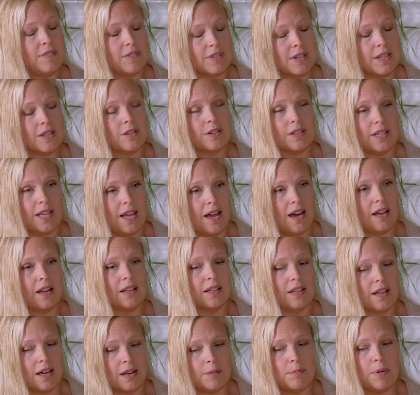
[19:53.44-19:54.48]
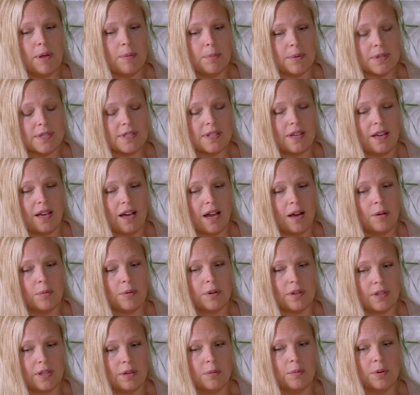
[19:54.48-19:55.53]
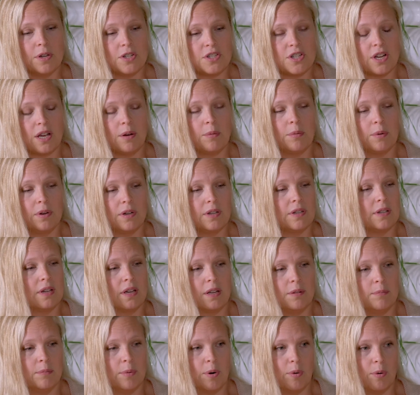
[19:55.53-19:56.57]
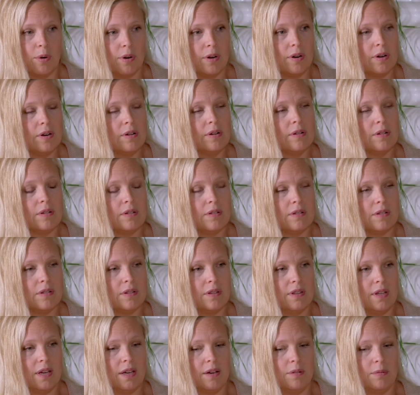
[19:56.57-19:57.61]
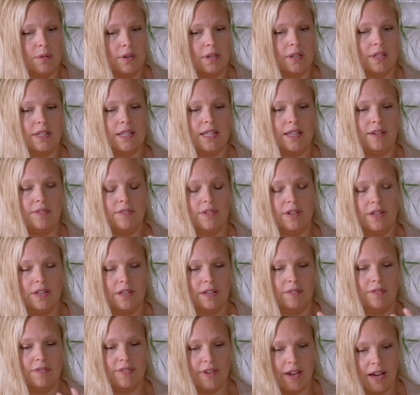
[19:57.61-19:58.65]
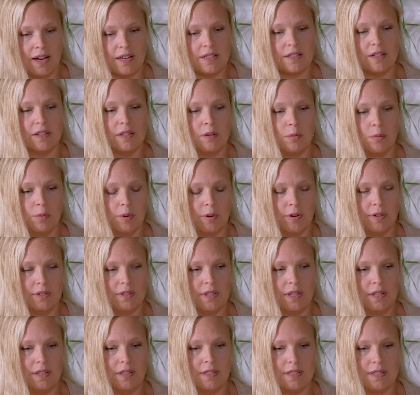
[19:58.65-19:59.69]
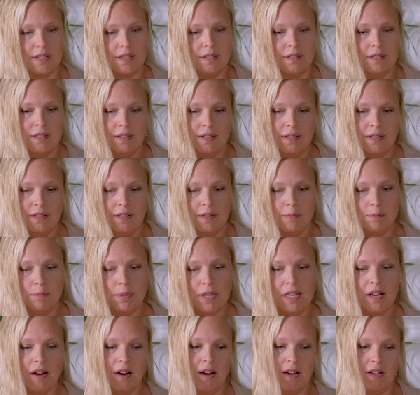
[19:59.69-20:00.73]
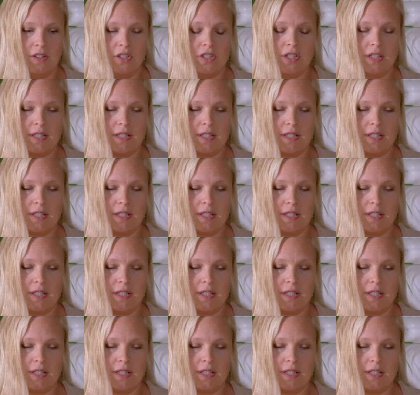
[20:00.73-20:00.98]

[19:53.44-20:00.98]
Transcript: I've literally had a lot of people say, I really wish I would have done more that would leave an effect on the world that is beyond